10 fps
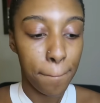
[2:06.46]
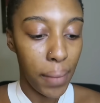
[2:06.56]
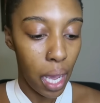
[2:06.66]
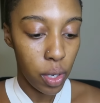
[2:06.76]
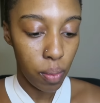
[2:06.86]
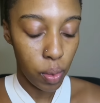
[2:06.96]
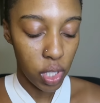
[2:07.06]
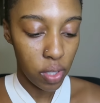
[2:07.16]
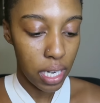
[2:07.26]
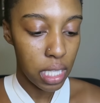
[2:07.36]
I don't
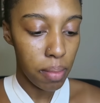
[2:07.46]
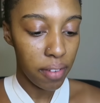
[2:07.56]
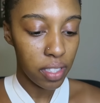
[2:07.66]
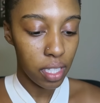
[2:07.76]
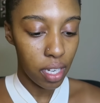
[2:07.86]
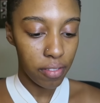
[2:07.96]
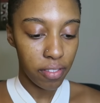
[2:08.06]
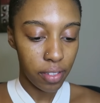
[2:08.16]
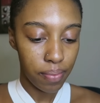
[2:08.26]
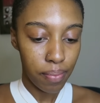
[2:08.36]
moisturize them often enough,
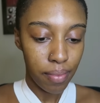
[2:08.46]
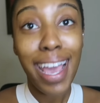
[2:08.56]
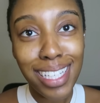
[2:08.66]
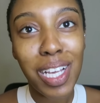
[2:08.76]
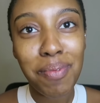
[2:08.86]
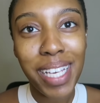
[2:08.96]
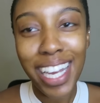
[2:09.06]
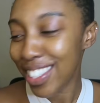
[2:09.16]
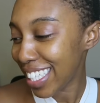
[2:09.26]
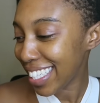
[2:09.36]
and I'm
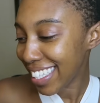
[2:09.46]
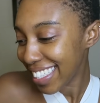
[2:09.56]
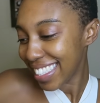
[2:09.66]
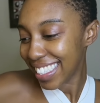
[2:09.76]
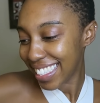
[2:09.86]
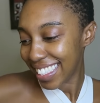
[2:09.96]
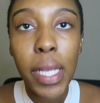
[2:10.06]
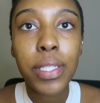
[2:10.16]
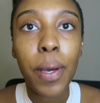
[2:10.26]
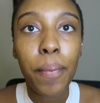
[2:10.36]
dehydrated.
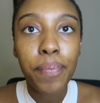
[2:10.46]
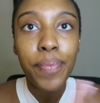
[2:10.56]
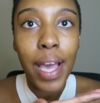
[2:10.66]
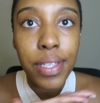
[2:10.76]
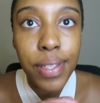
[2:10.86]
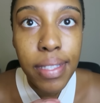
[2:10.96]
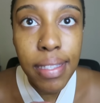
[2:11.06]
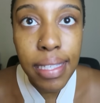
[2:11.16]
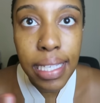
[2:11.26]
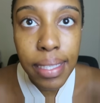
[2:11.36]
So, as you can
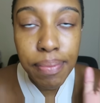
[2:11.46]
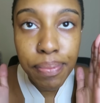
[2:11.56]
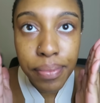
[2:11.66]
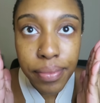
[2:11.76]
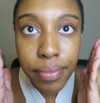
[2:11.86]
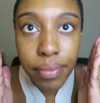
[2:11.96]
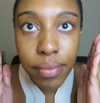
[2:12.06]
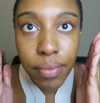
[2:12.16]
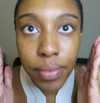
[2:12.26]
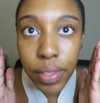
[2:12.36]
see,
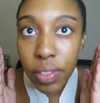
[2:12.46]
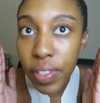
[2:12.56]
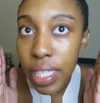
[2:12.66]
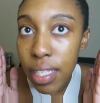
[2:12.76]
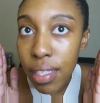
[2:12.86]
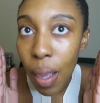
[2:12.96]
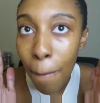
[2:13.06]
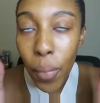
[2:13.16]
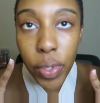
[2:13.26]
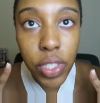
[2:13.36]
your face is now
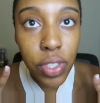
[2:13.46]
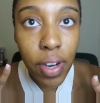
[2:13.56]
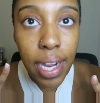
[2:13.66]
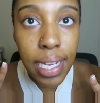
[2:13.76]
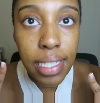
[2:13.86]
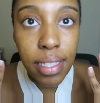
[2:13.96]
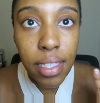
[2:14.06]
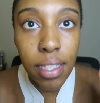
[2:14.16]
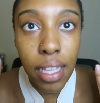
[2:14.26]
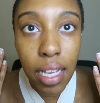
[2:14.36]
moisturized.
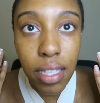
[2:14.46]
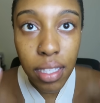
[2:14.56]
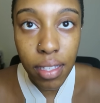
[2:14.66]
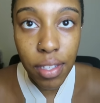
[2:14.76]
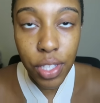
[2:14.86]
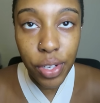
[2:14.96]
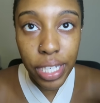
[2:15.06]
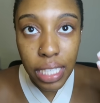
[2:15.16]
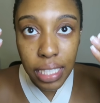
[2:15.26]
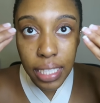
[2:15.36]
The
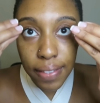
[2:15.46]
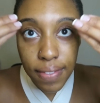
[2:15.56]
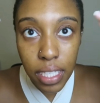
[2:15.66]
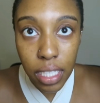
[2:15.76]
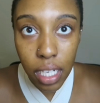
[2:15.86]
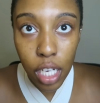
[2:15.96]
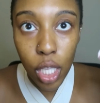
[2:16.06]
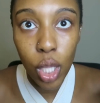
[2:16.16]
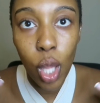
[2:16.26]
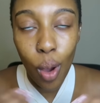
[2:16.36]
sunscreen gives it a
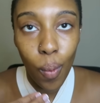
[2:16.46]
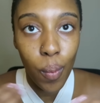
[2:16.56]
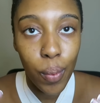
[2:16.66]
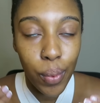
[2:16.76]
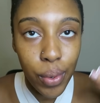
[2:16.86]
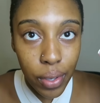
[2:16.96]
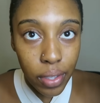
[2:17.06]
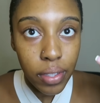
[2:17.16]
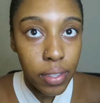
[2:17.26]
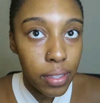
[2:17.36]
glow.
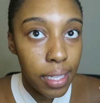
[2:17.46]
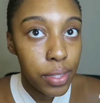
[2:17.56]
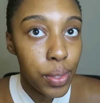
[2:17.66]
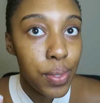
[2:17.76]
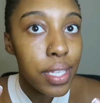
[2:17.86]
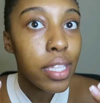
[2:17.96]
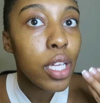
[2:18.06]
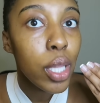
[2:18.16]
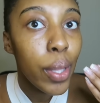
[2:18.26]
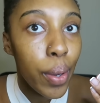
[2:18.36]
Like, do you see the
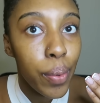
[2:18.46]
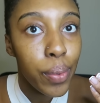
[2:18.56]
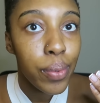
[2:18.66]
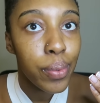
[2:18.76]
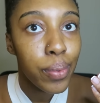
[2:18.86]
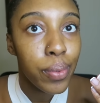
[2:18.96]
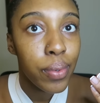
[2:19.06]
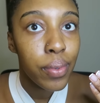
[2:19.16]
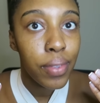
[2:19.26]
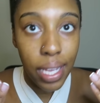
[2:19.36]
glow
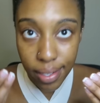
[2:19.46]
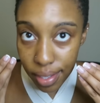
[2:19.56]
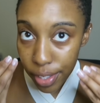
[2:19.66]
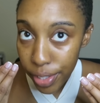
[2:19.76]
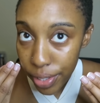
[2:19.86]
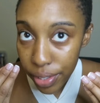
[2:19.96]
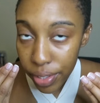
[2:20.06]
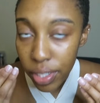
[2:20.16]
that is here?